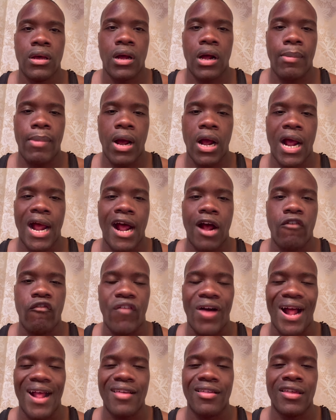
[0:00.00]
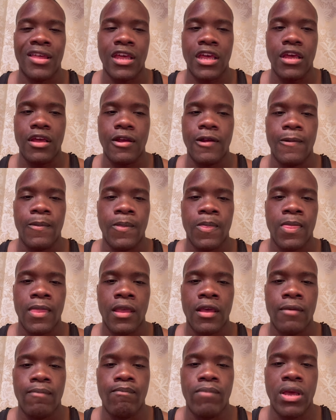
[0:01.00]
about how violence can
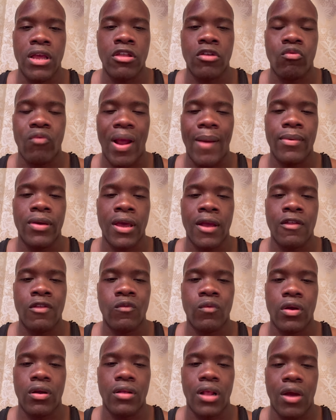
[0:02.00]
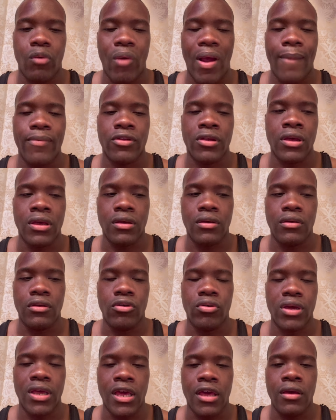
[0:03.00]
be to rap game to where like rappers can, you
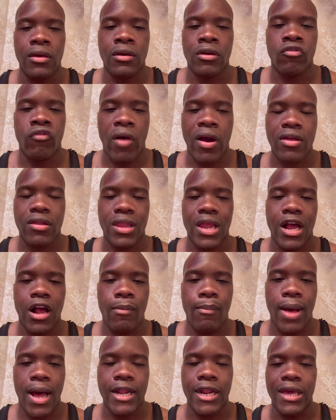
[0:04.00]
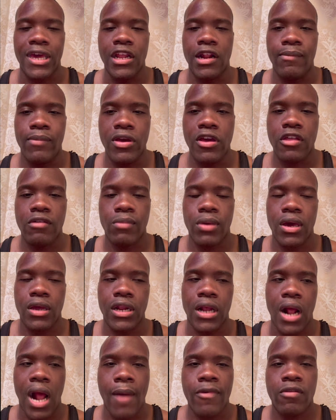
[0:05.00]
know getting crossed out by the enemies, man,
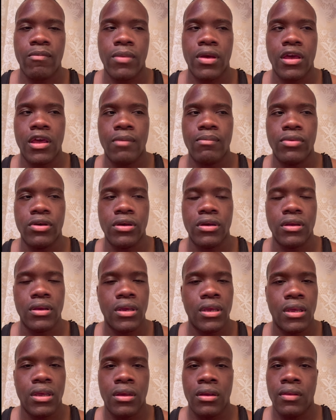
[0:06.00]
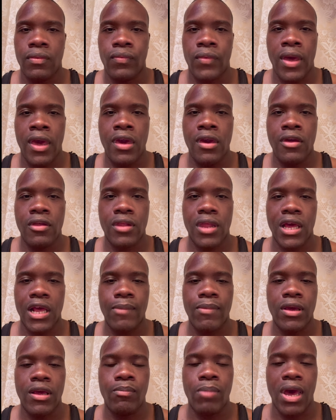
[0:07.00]
the ops, man. But things they could
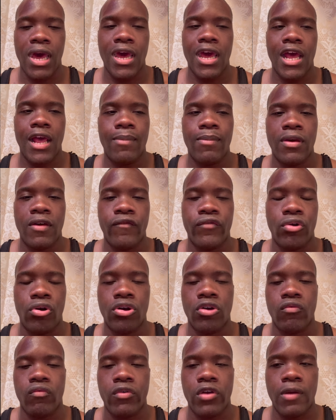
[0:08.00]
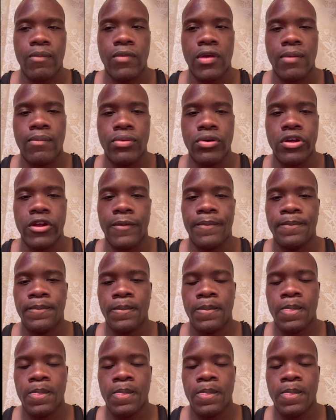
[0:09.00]
be bad, man, for Uncle Red, man. But